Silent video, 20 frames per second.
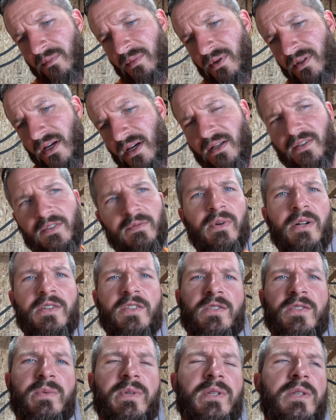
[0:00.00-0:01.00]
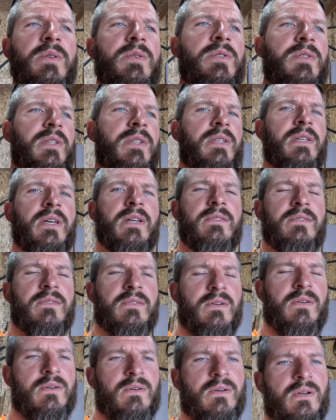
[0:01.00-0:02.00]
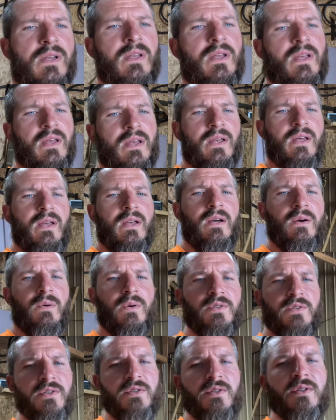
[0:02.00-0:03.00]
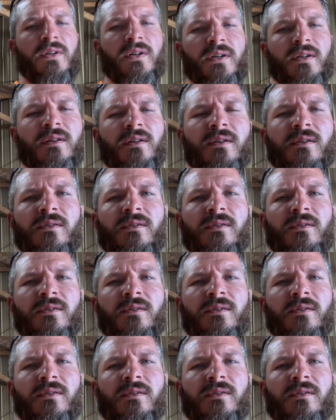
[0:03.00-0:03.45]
but not as much as we usually get, so, which is good.